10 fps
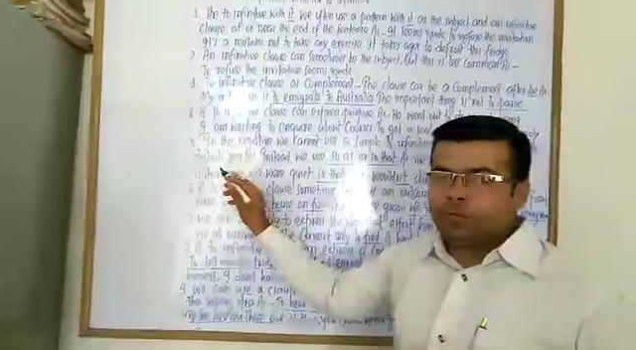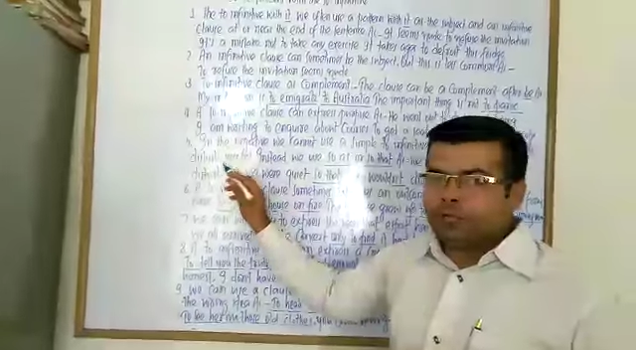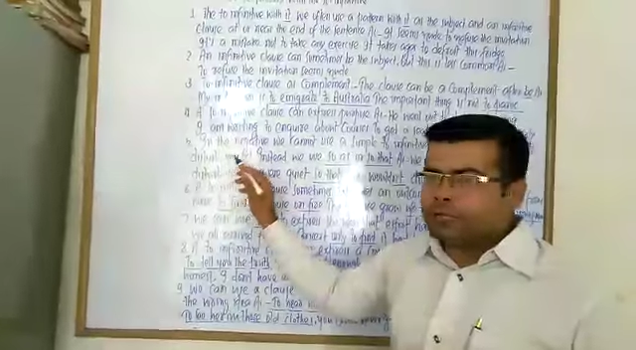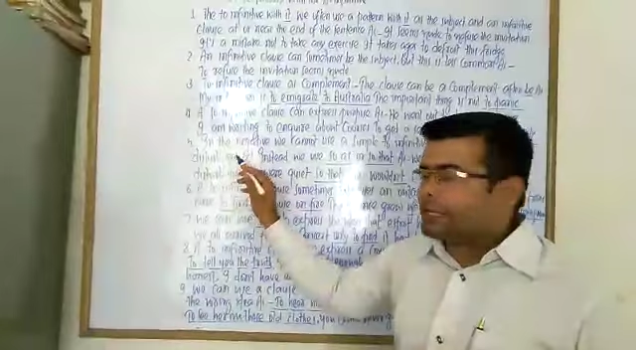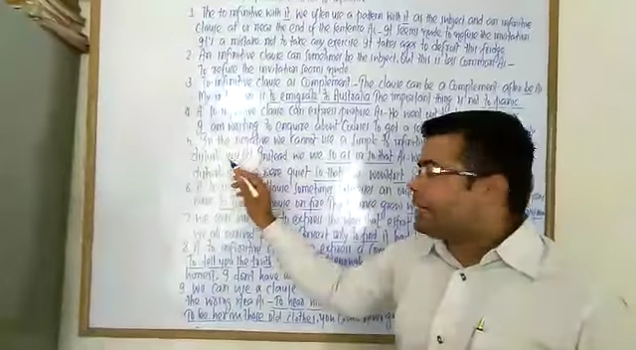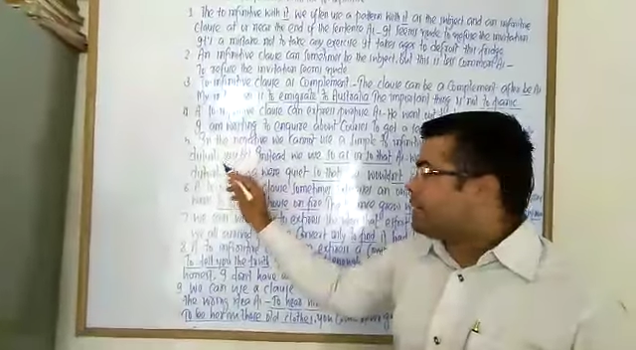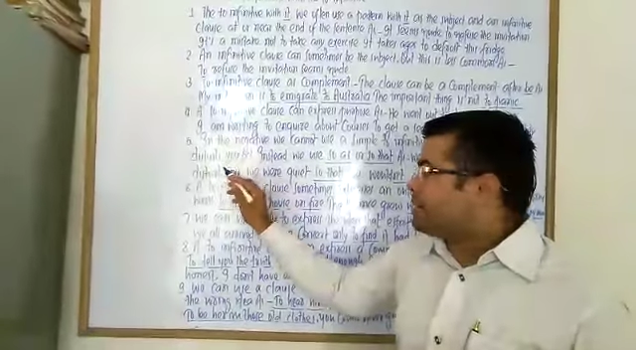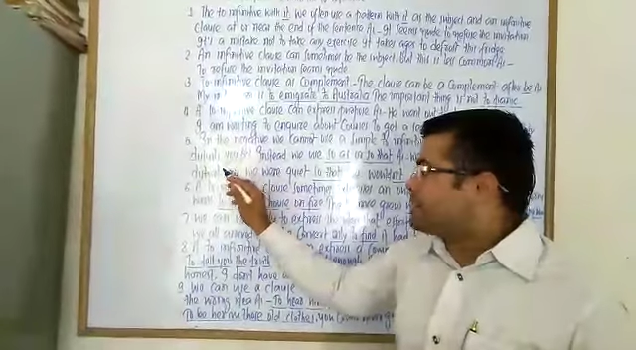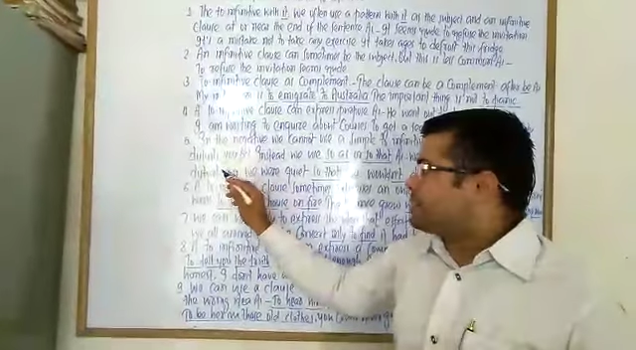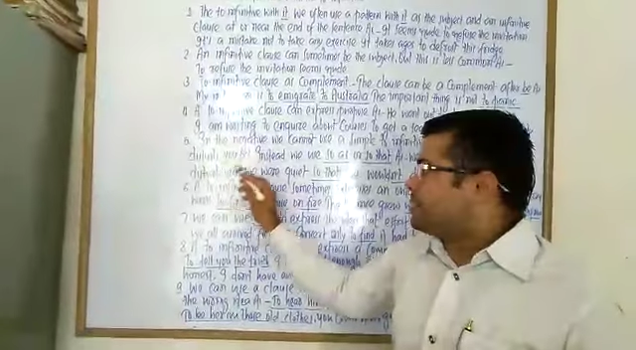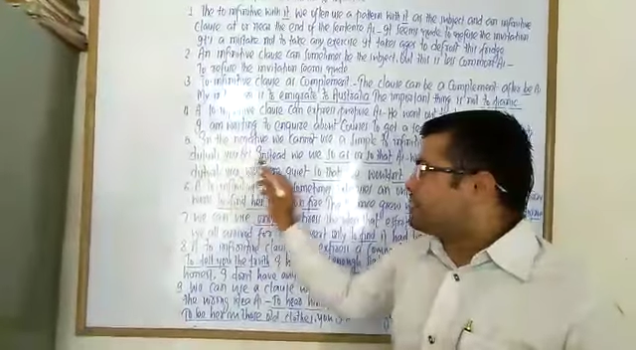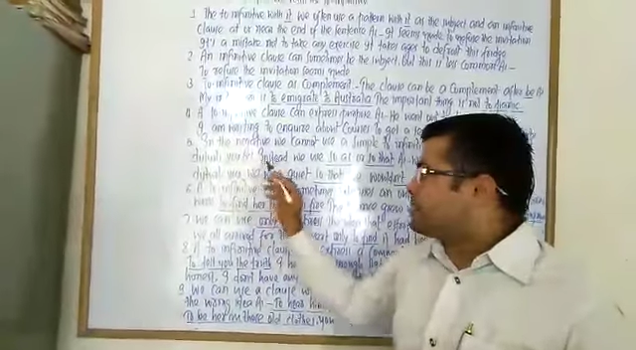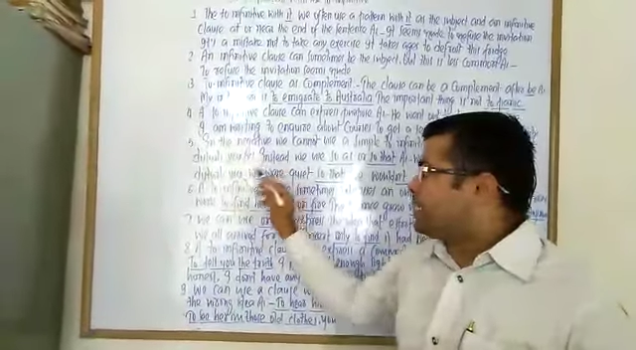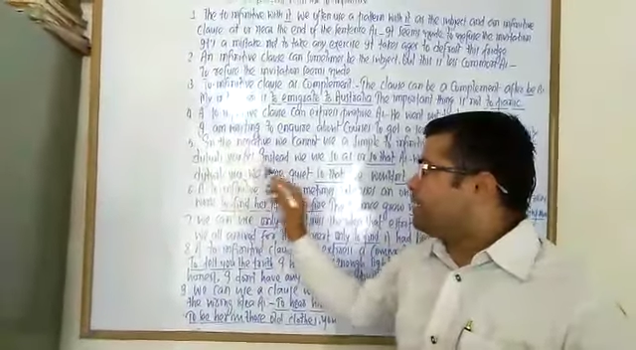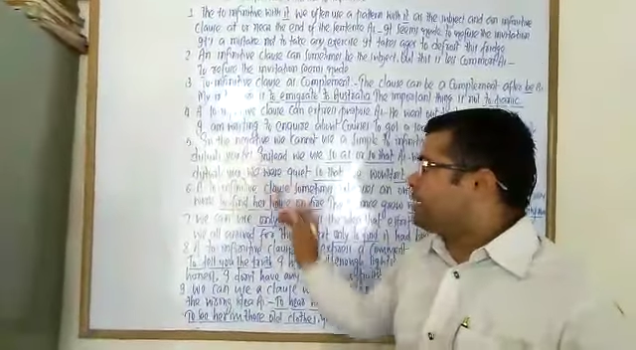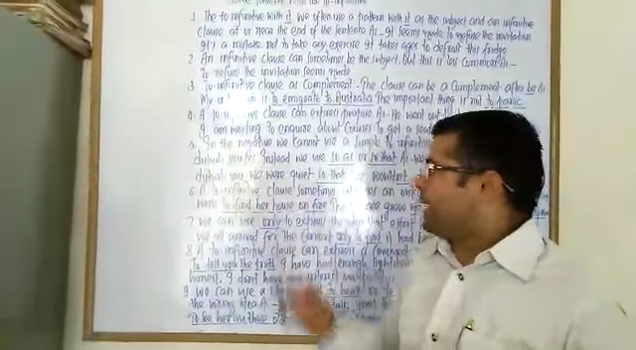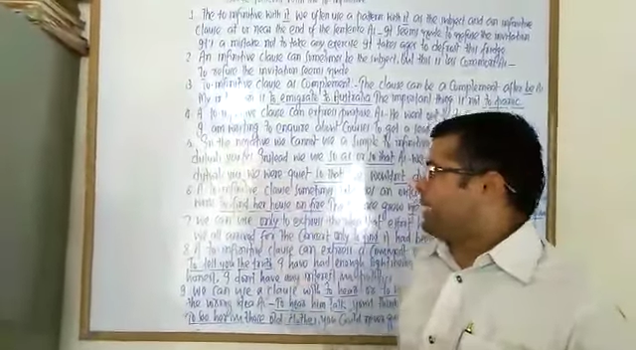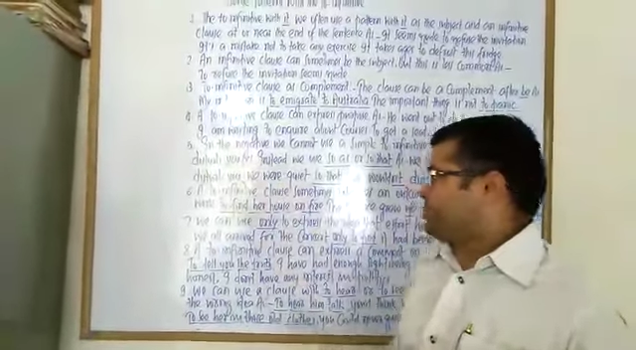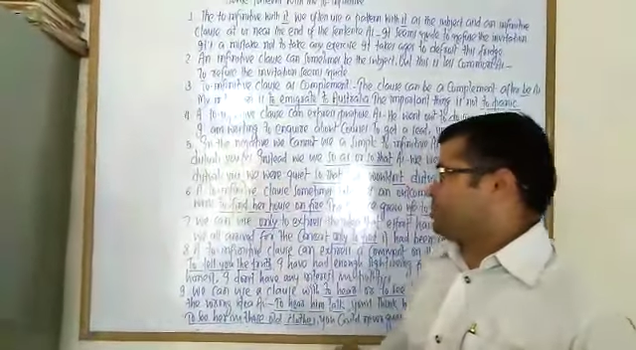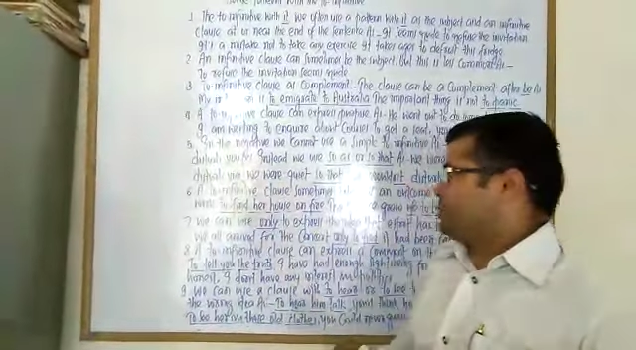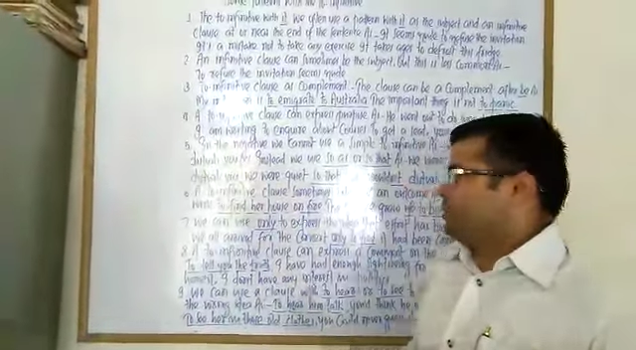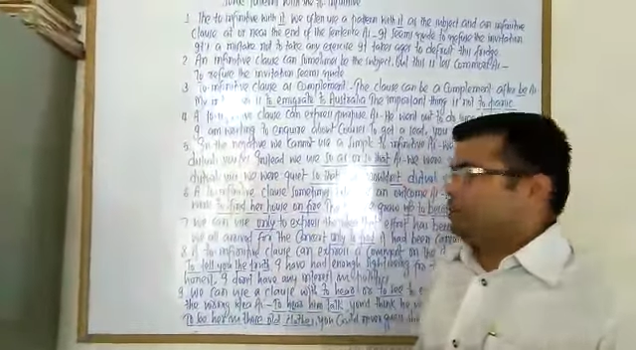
the sentence is incorrect.